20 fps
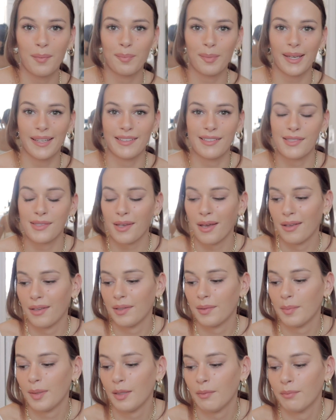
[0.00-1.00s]
Brandon's
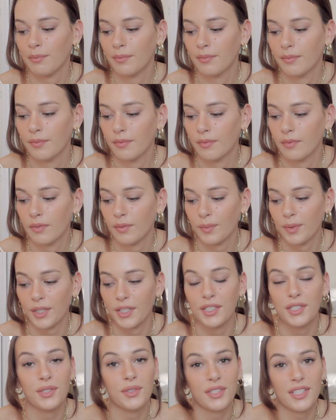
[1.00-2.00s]
calling me. We're
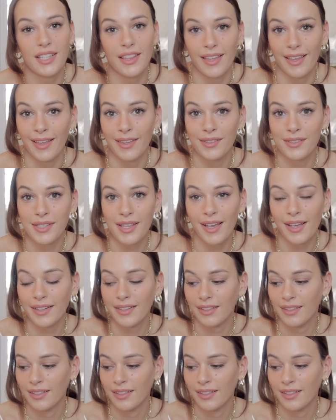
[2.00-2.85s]
gonna do it to the other side.